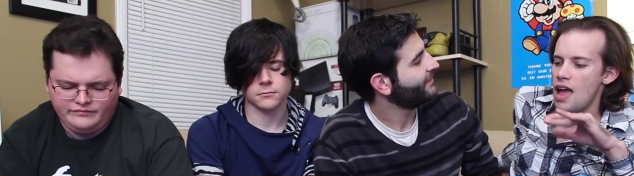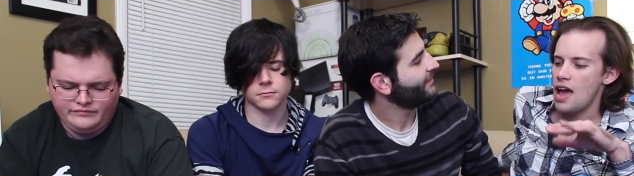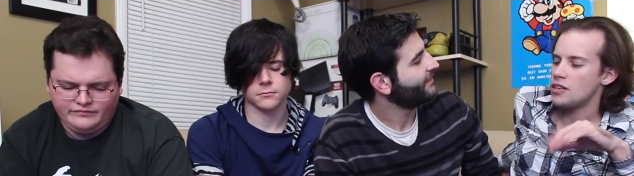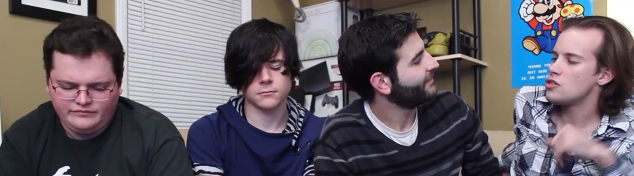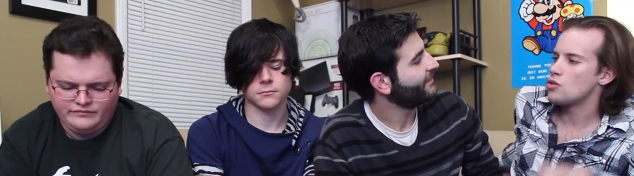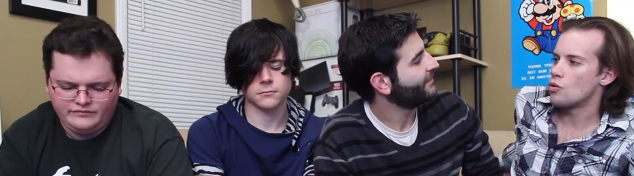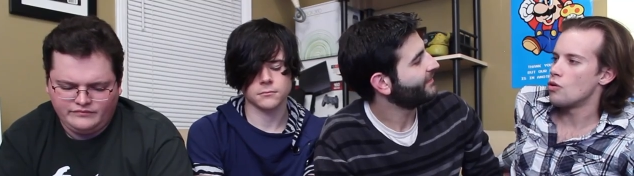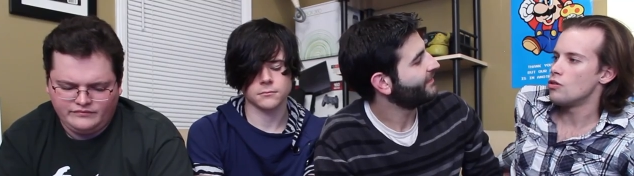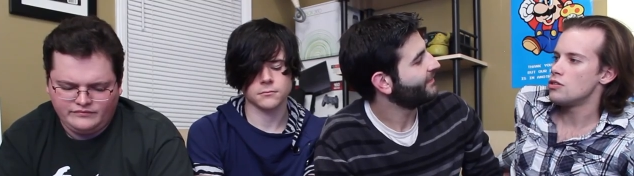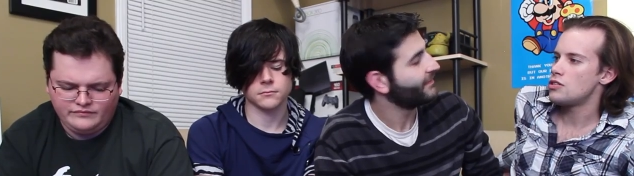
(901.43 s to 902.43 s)
Speaker 1: at
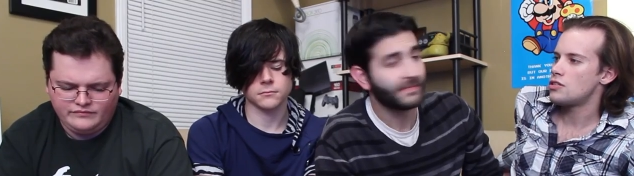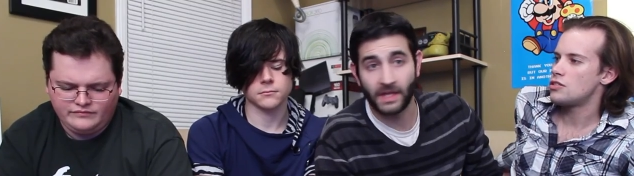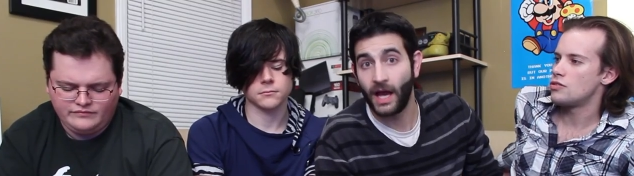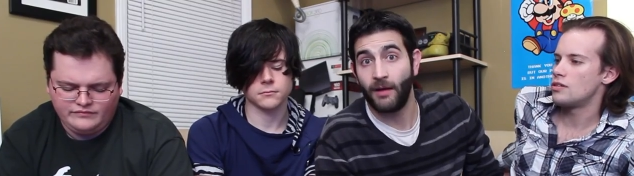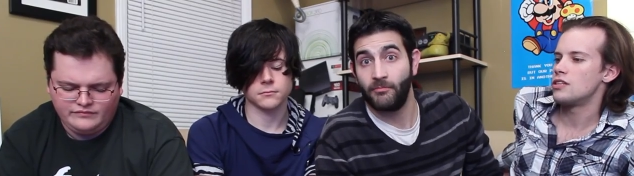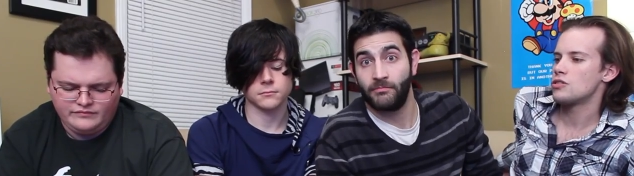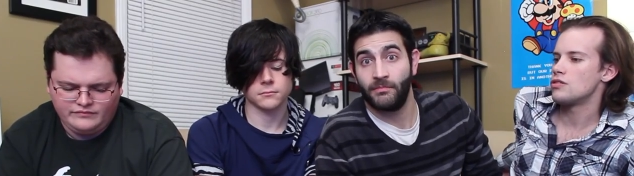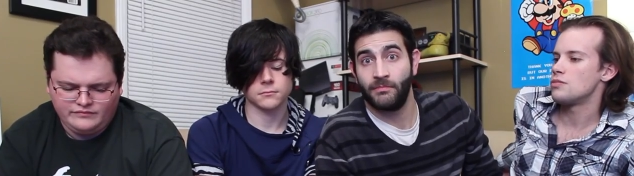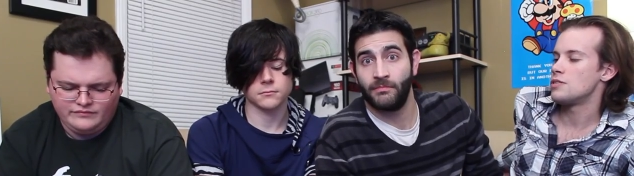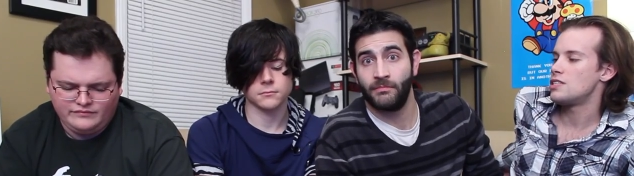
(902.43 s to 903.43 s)
stores yeah. during this
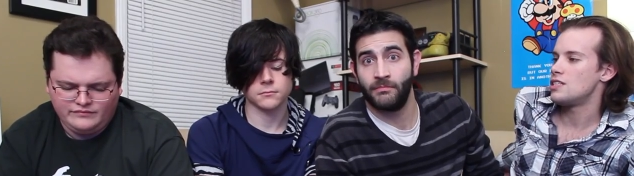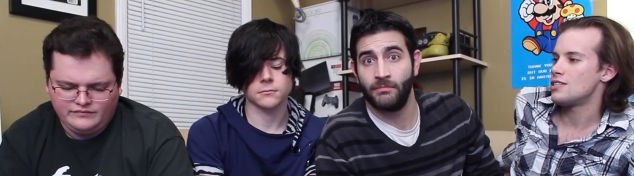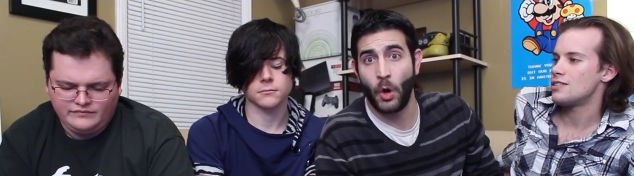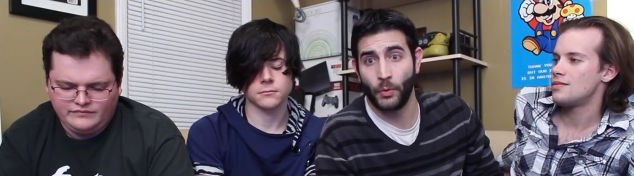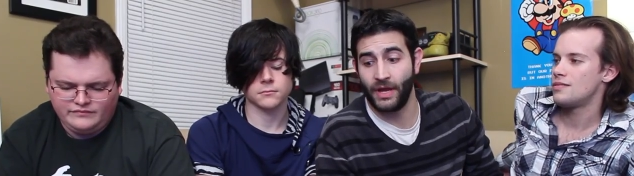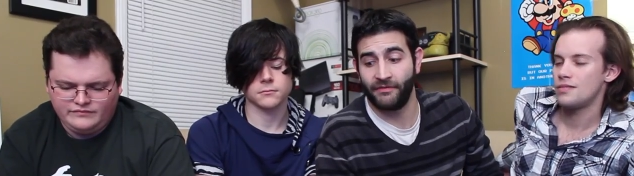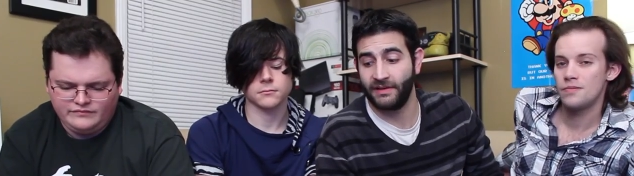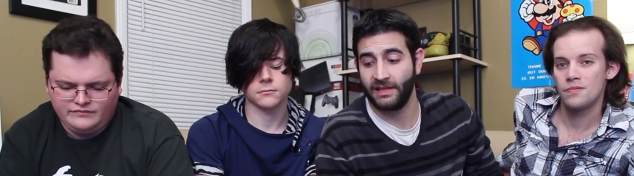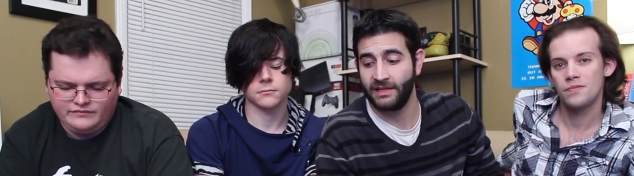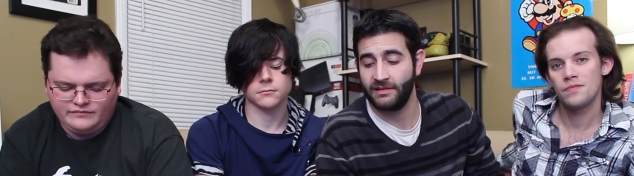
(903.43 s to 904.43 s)
Christmas season. Oh,
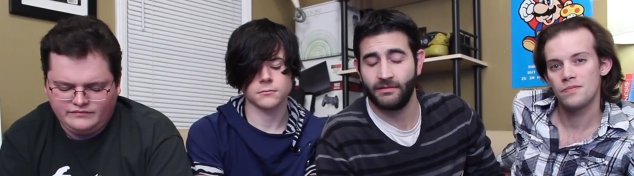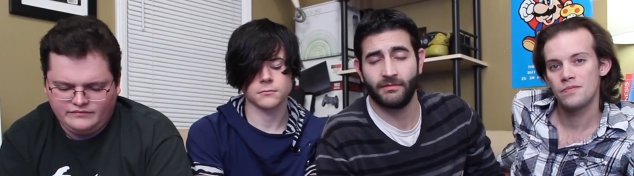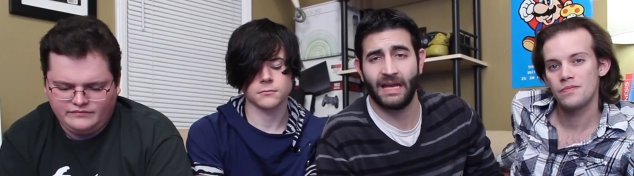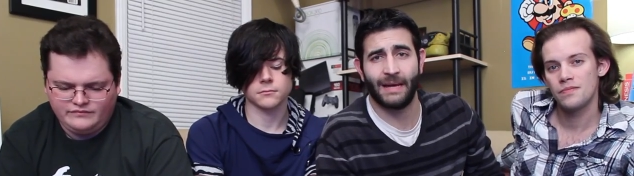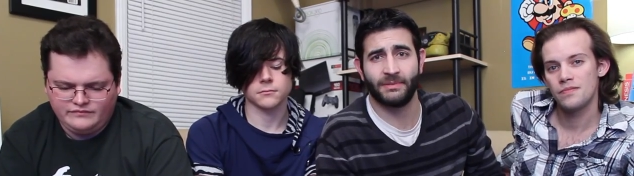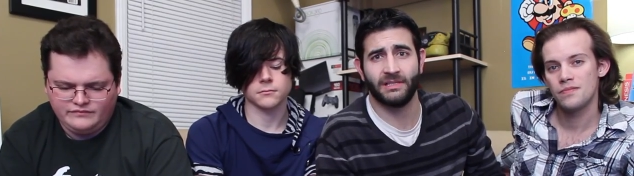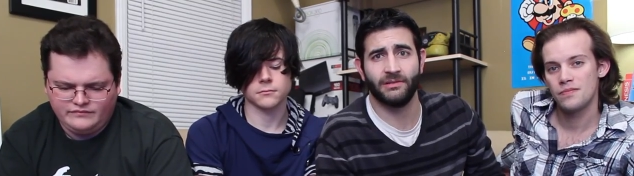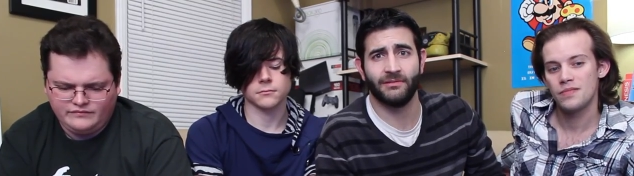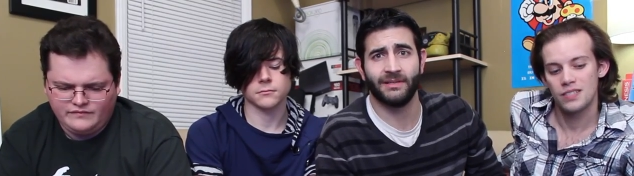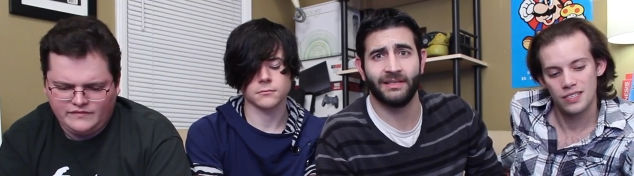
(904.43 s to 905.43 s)
definitely.
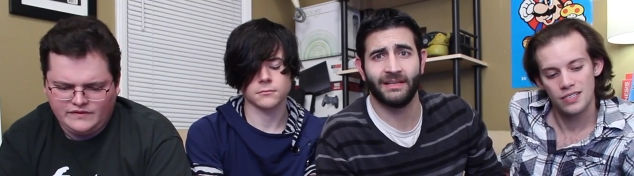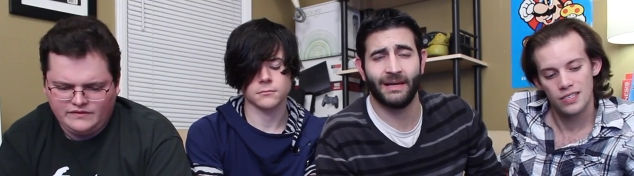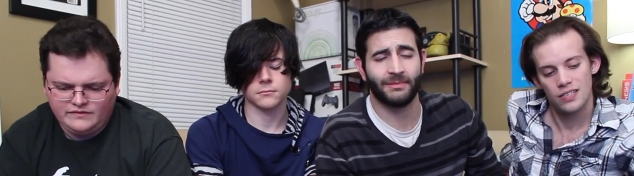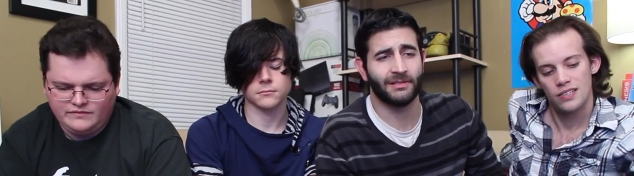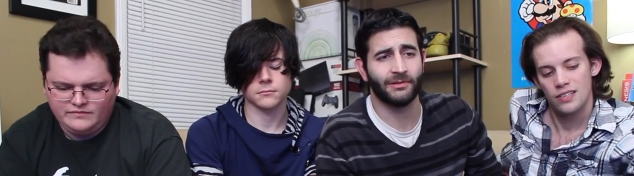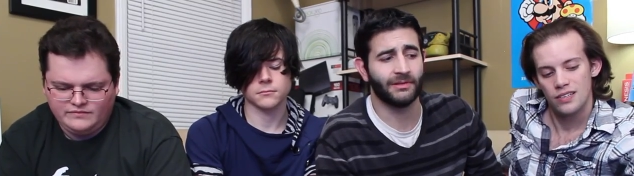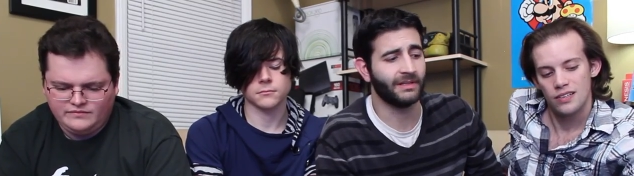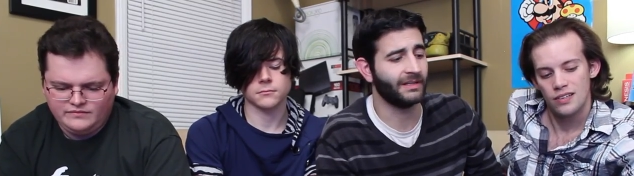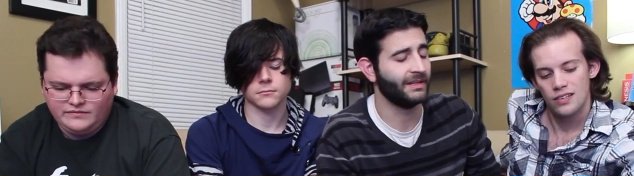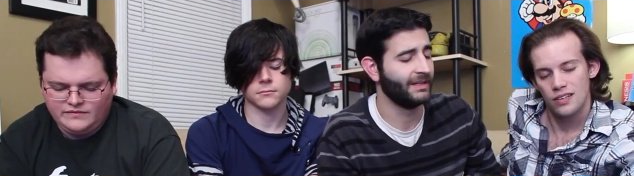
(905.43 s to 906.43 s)
Speaker 2: Absolutely.
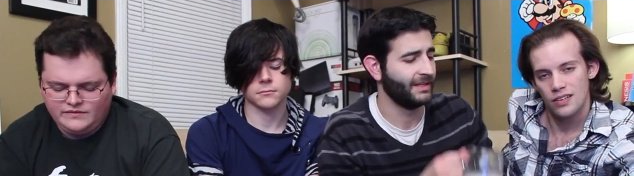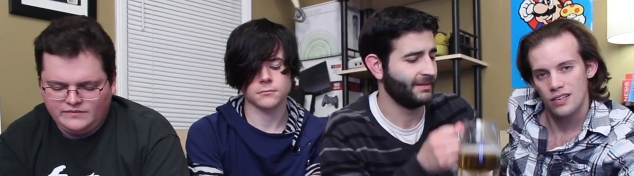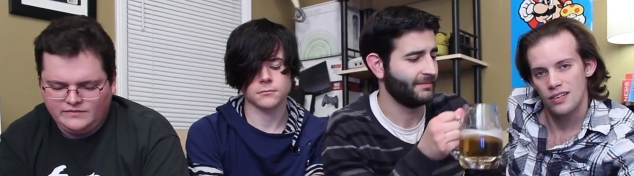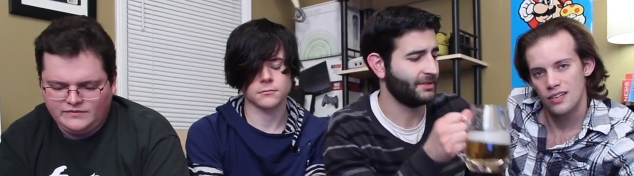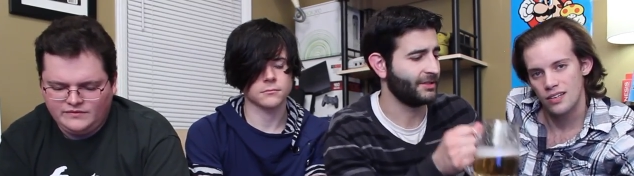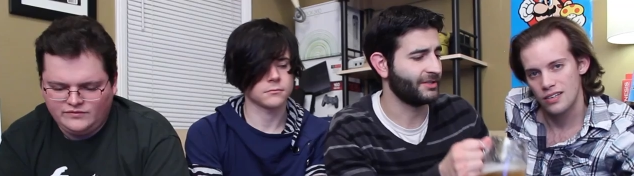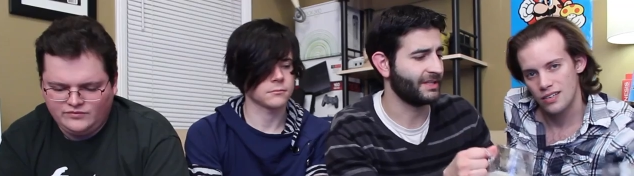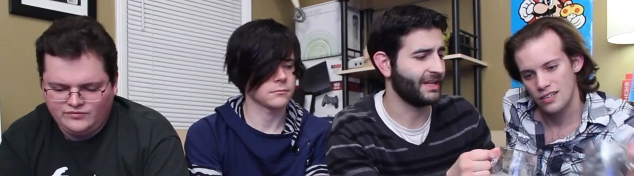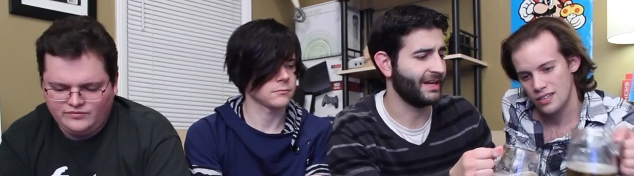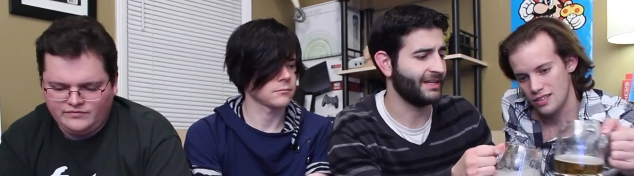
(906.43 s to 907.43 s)
Absolutely. Cheers
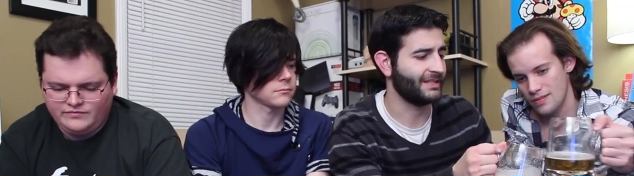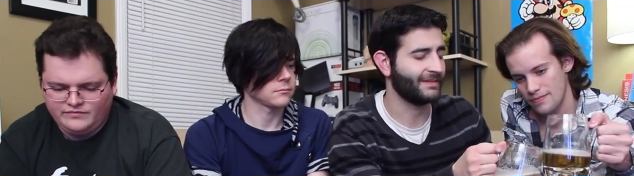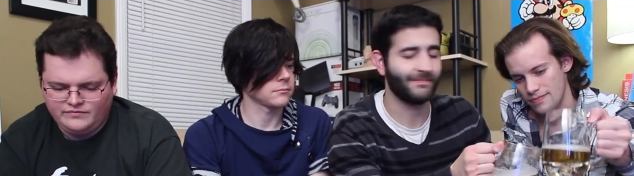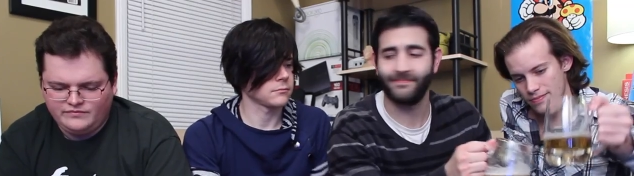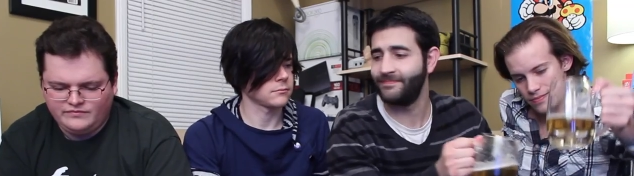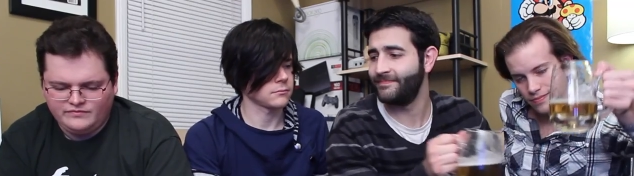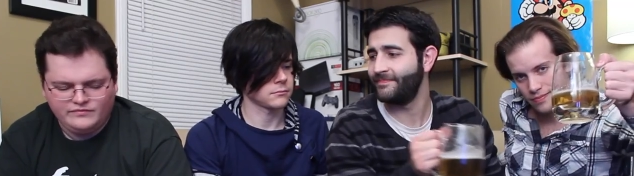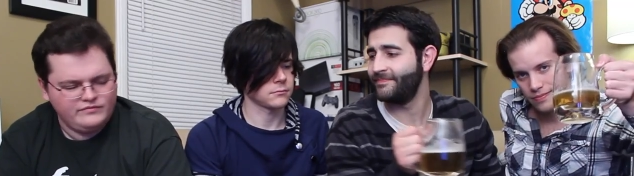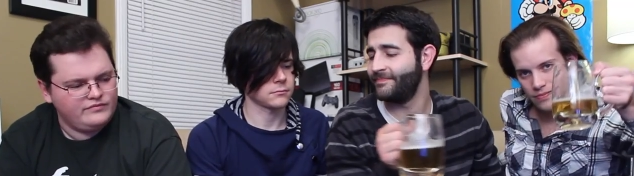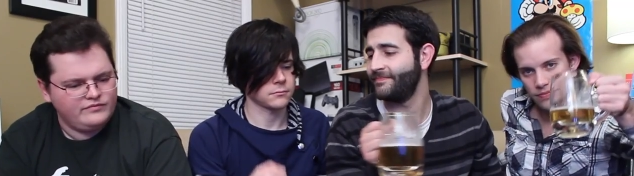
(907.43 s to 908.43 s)
to that. Mm -hmm.